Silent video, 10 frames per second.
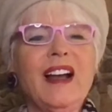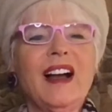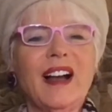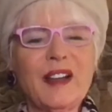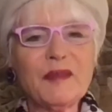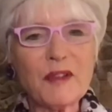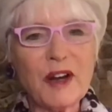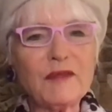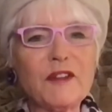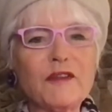I am
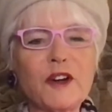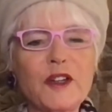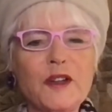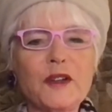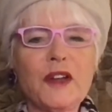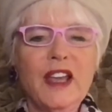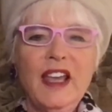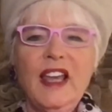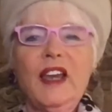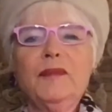grateful for you.
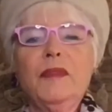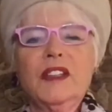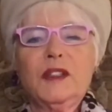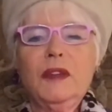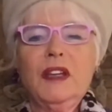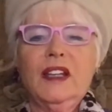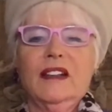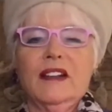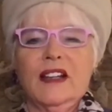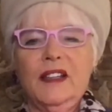And Miss Minnie
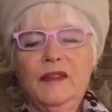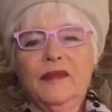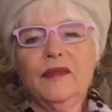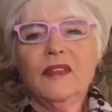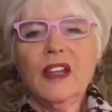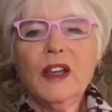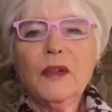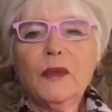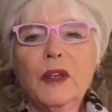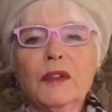and I,
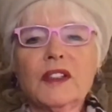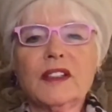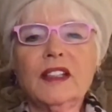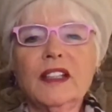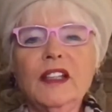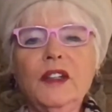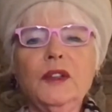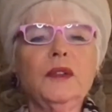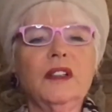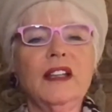we will see
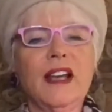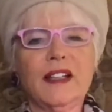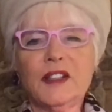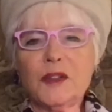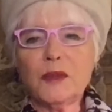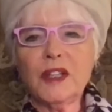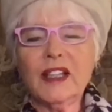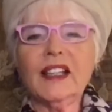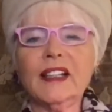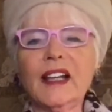you next
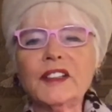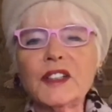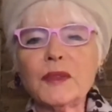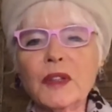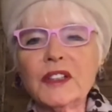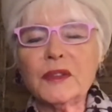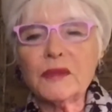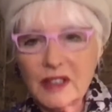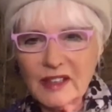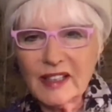week. And I just want to
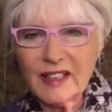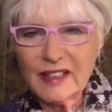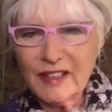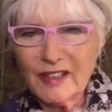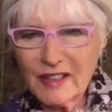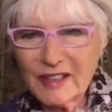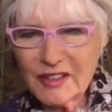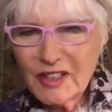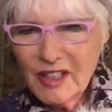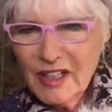really
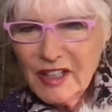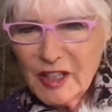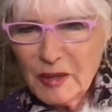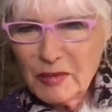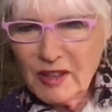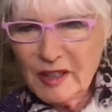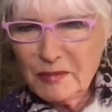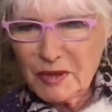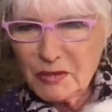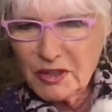acknowledge Kimberly and
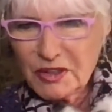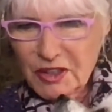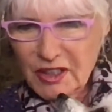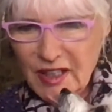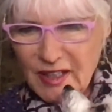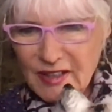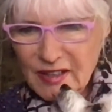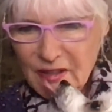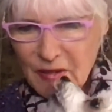Patricia and